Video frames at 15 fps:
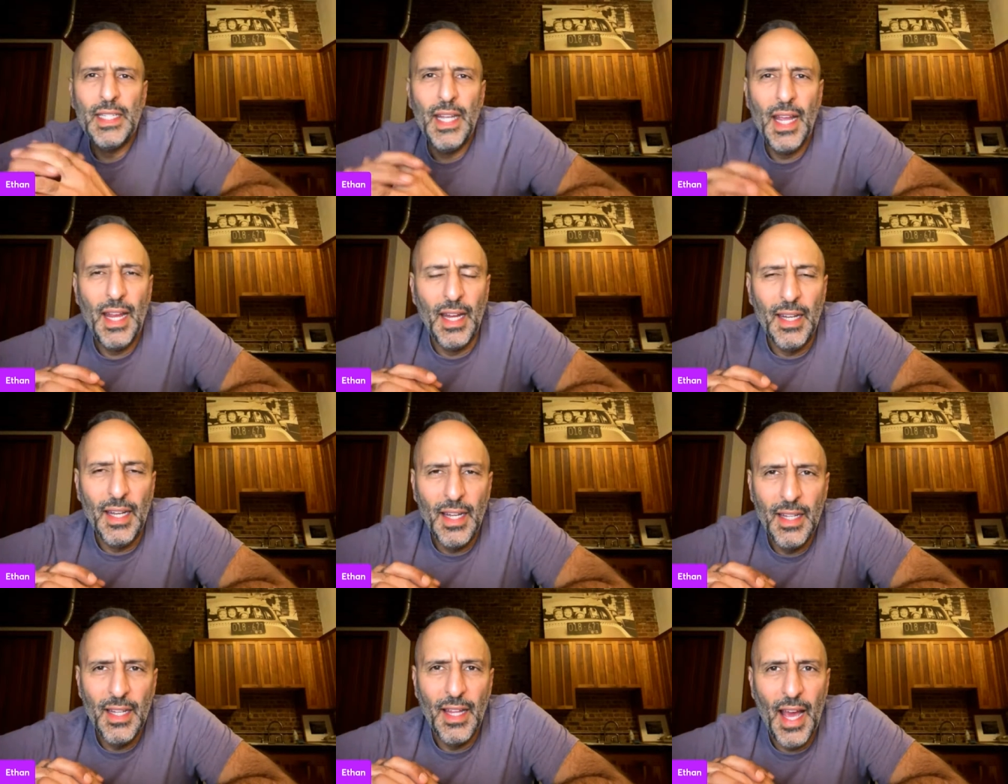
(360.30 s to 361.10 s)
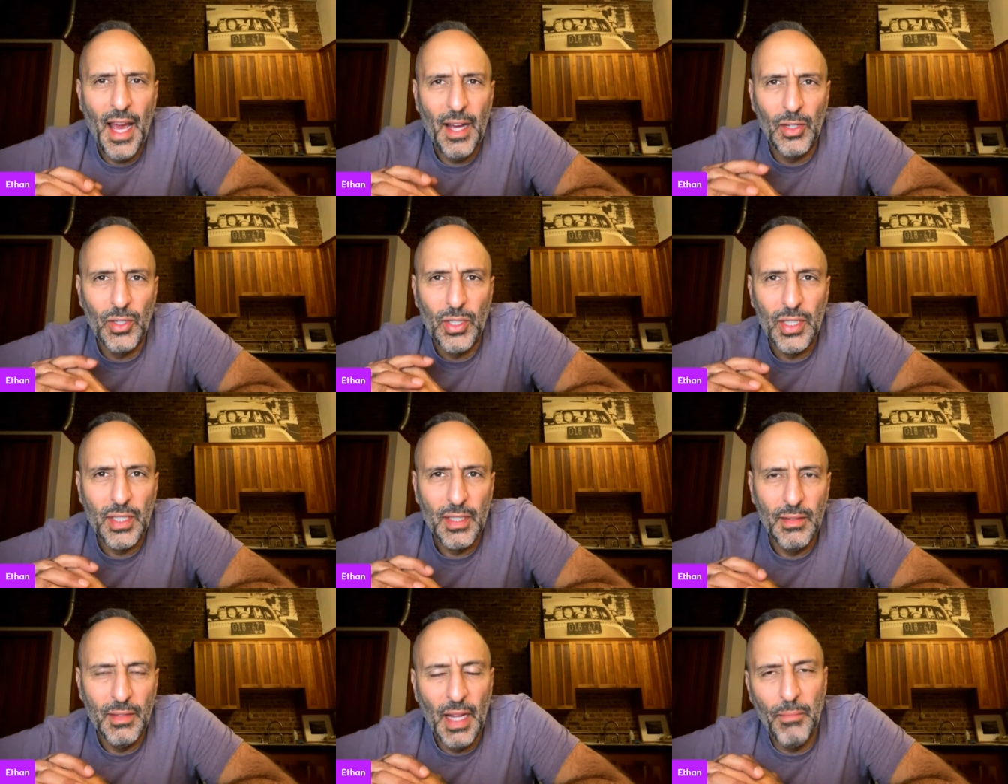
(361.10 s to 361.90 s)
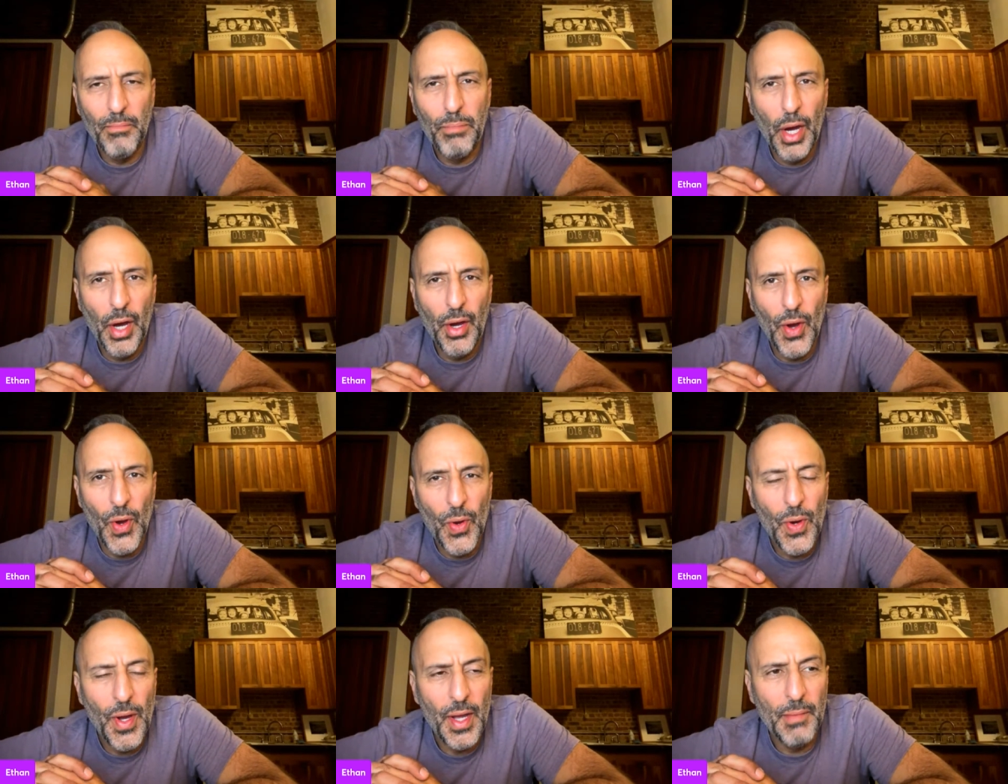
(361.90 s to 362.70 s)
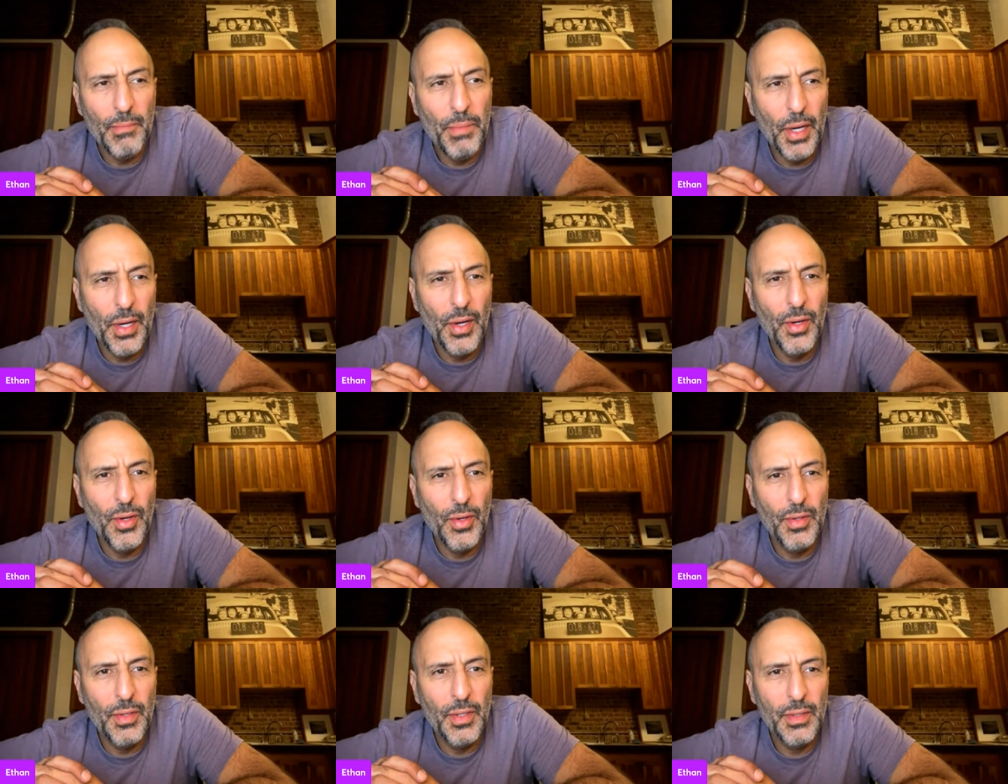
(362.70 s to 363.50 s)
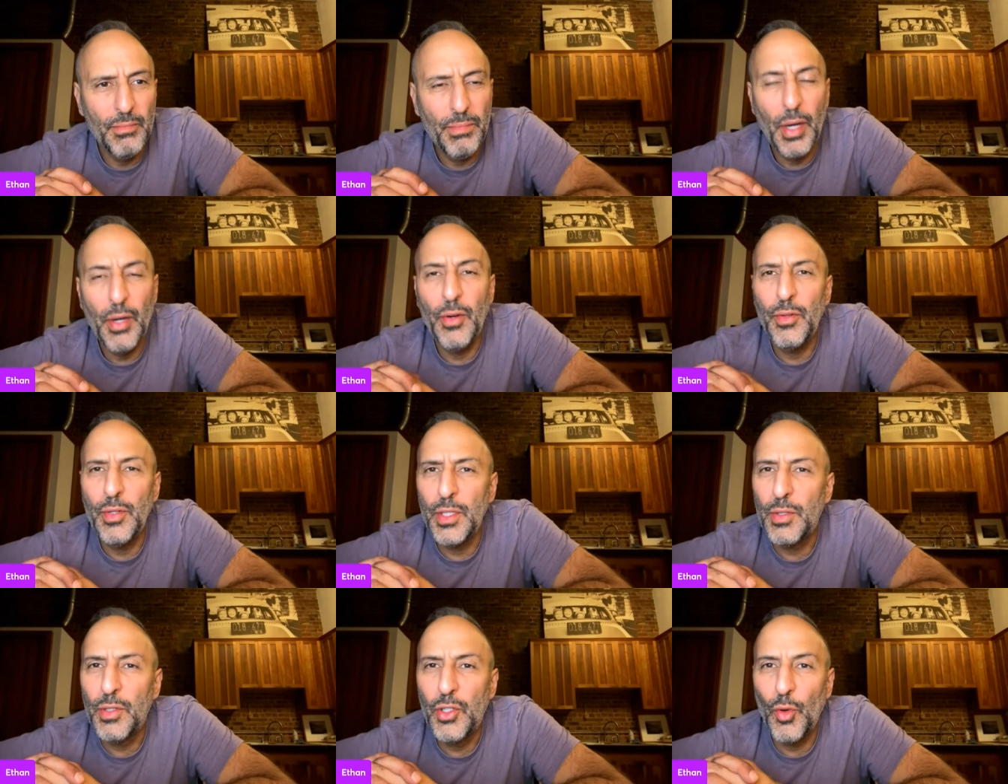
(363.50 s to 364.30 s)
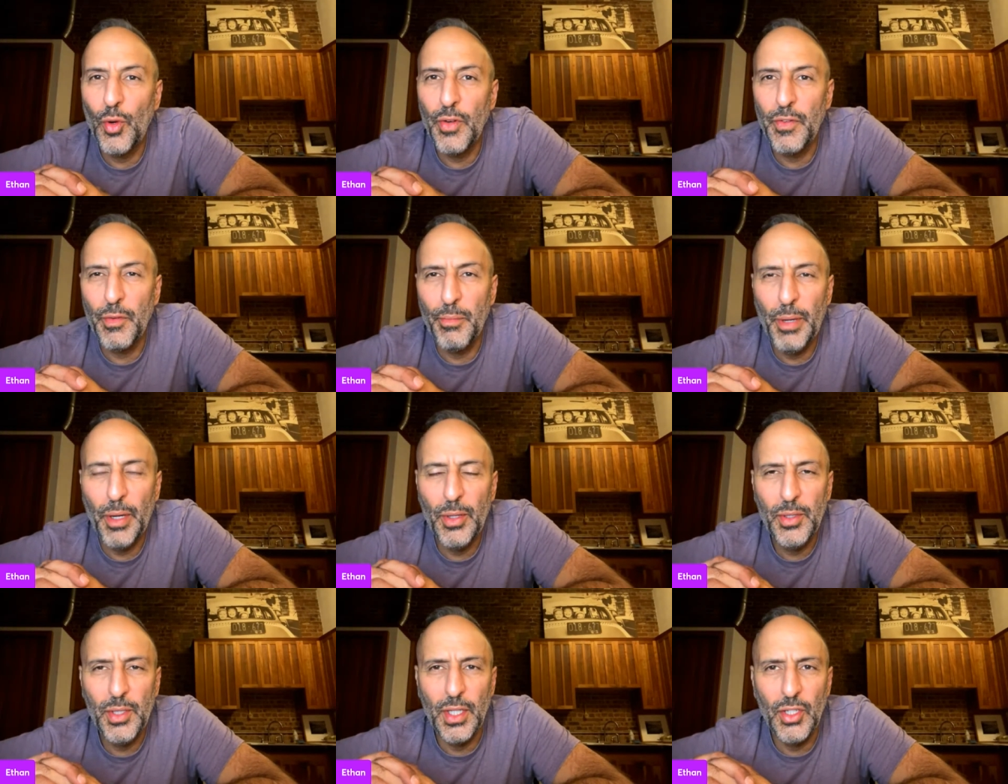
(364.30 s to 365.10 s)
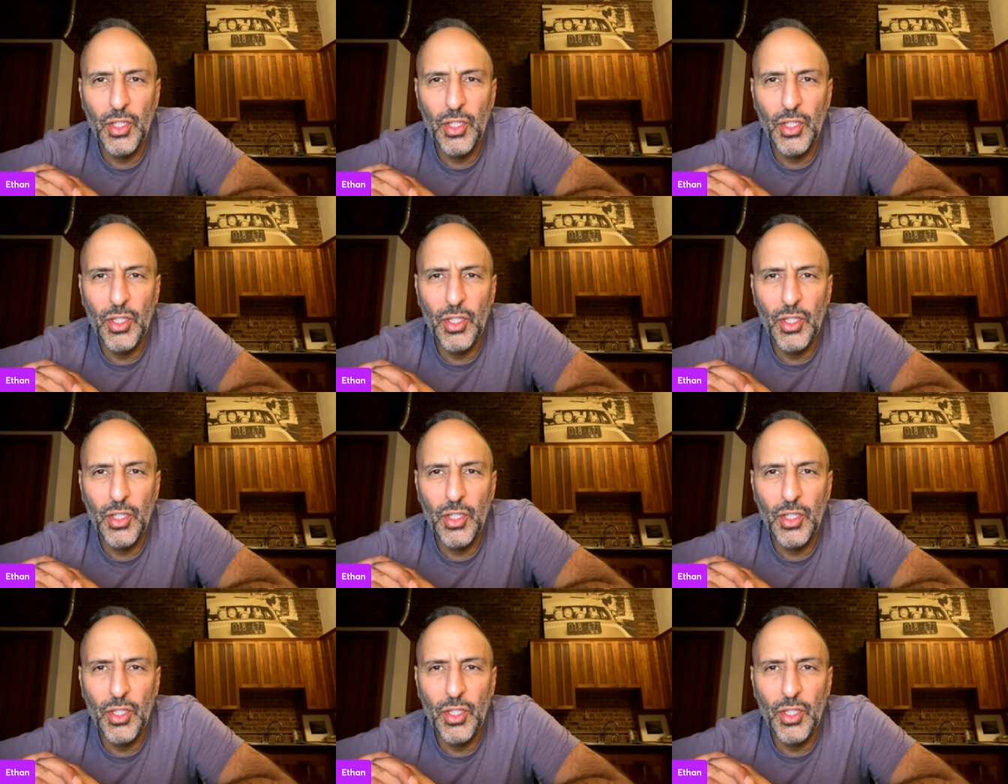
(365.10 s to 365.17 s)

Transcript: Dane in the house named Poe, and Poe is short for Posy.